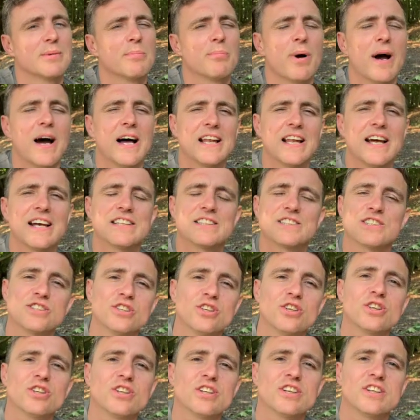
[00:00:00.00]
but I like to
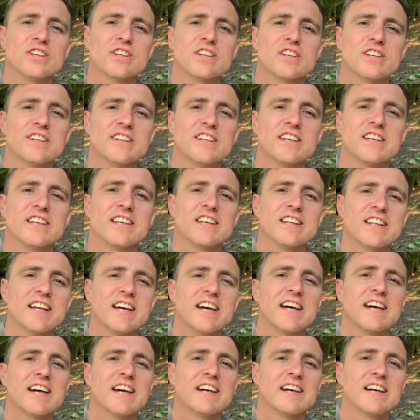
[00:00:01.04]
know that you're
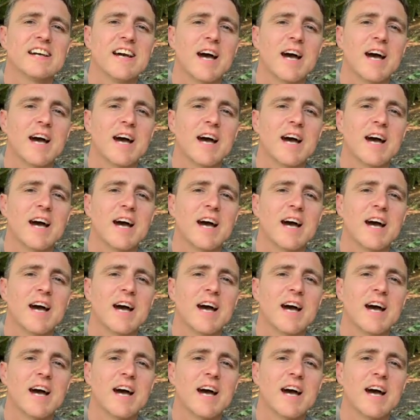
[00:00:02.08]
there.